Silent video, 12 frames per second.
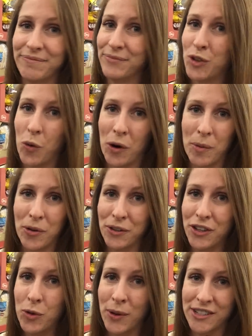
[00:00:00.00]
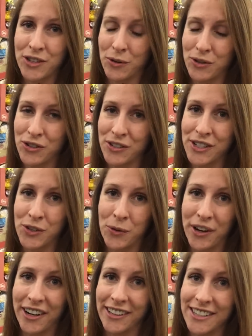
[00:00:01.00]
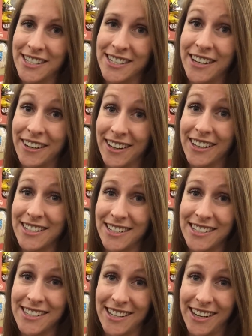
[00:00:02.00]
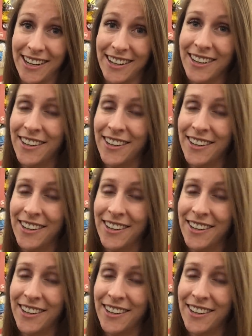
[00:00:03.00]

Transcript: normal US grocery store, at least here in DC.